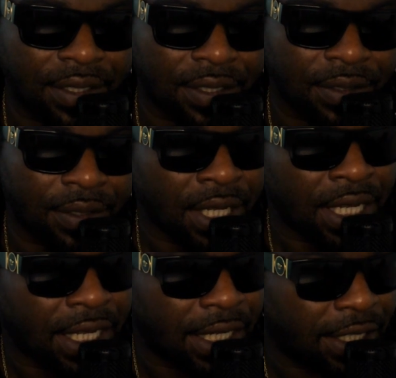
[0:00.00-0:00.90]
So
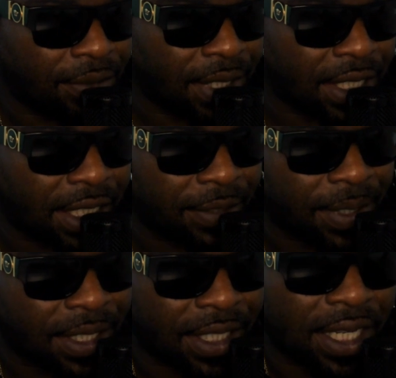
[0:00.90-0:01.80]
it is what it is,
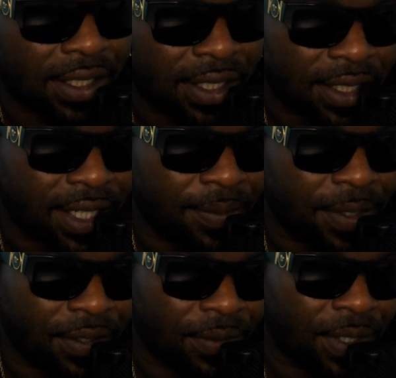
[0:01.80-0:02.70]
man. Silence
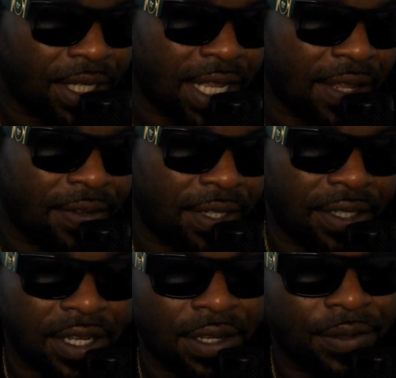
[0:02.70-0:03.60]
acceptance. when you having it.
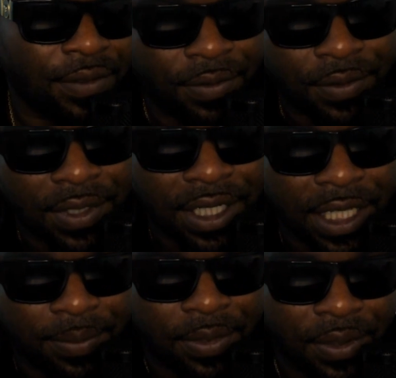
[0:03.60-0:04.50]
Y'all want to
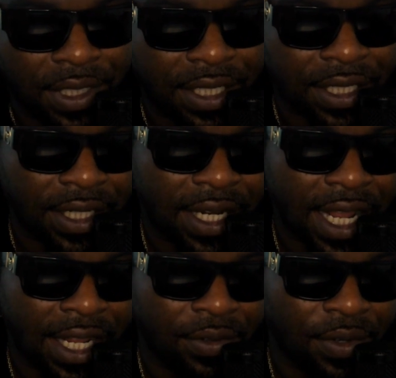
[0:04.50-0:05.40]
keep on listening to
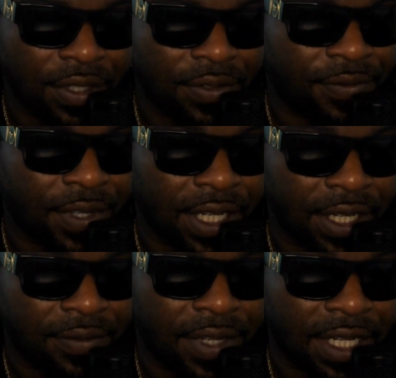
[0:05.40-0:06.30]
Adin Ross for fucking
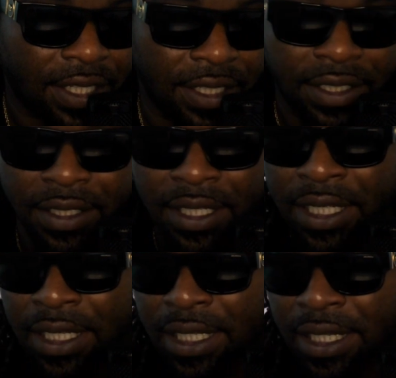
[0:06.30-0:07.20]
advice and
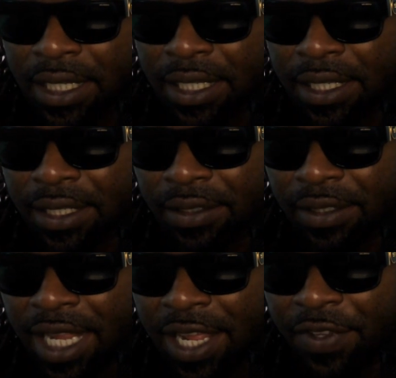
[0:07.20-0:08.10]
uh,
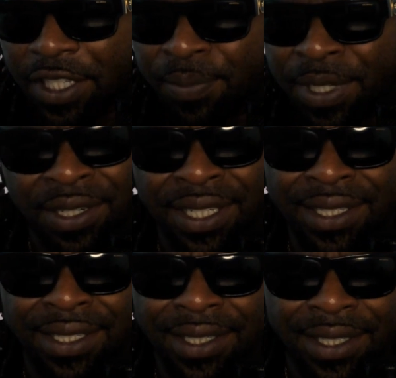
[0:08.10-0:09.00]
life experience
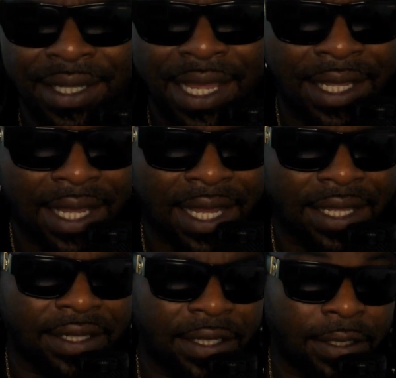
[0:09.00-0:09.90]
and shit like he has.
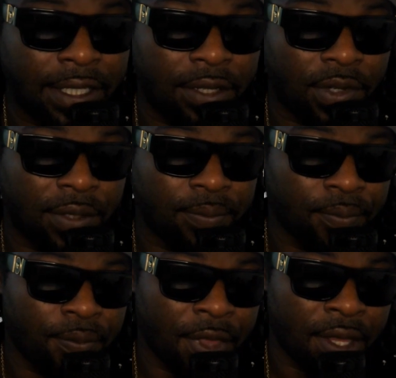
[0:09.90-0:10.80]
And anyway,
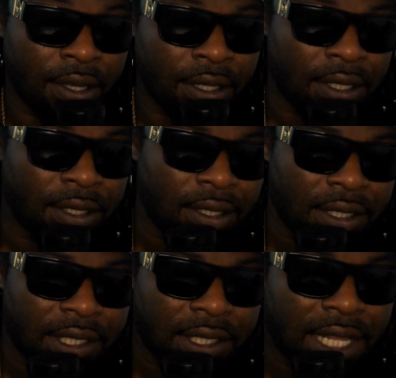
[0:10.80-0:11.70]

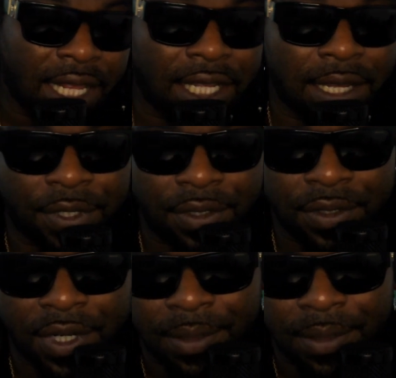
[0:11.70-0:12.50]
like, comment, subscribe.